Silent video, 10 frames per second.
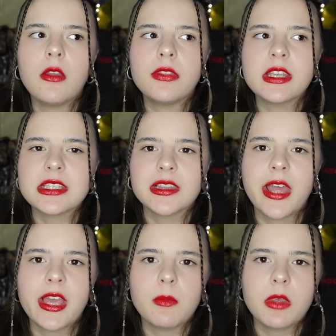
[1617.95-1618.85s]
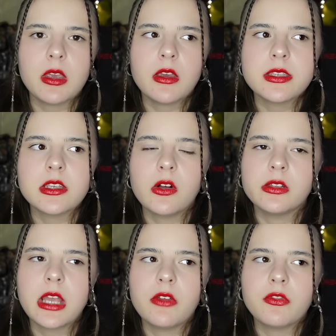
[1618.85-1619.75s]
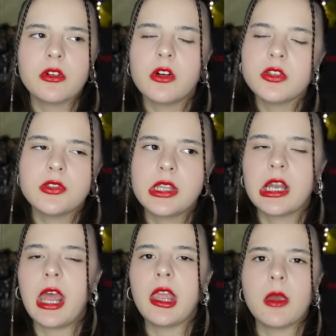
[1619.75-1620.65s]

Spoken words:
doesn't like me. Because the old alpha also didn't like